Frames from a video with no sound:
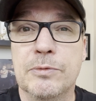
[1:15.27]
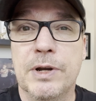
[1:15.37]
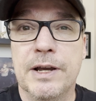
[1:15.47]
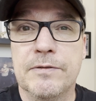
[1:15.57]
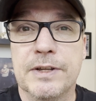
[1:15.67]

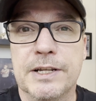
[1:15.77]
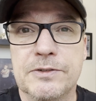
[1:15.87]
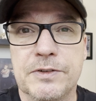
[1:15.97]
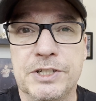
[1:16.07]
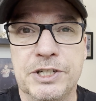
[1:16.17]
we have the
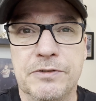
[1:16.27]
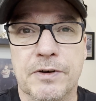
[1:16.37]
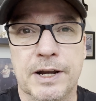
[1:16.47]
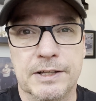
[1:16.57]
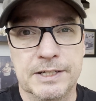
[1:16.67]
SVG
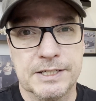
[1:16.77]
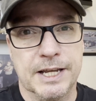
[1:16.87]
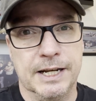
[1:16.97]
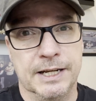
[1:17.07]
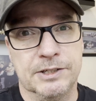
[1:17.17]
file, let's
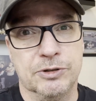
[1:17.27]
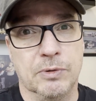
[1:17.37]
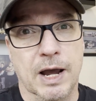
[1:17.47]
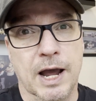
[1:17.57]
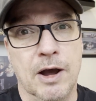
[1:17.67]
get
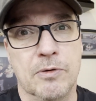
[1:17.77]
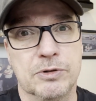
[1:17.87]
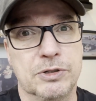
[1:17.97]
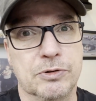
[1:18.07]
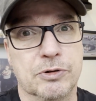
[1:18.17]
into
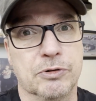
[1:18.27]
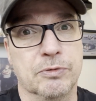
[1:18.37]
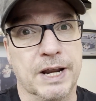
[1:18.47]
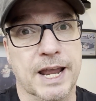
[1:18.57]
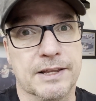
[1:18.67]
how to
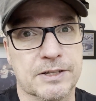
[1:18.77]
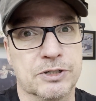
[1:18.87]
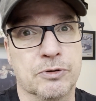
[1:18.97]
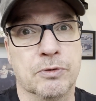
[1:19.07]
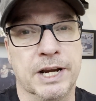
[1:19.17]
create
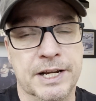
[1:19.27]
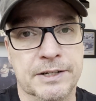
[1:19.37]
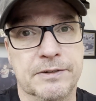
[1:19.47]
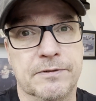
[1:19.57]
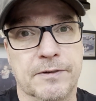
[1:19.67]
this
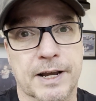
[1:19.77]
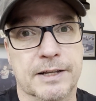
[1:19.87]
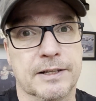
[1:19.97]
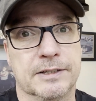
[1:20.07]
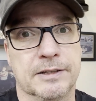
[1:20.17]
gradient
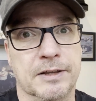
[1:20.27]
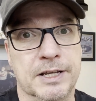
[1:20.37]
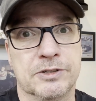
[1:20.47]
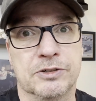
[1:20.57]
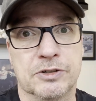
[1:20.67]
effect that the
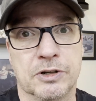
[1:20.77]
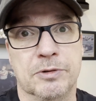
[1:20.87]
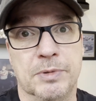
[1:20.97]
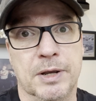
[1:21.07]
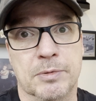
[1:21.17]
laser is going
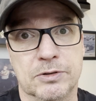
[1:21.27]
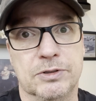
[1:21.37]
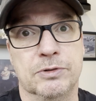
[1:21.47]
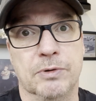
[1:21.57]
to be able to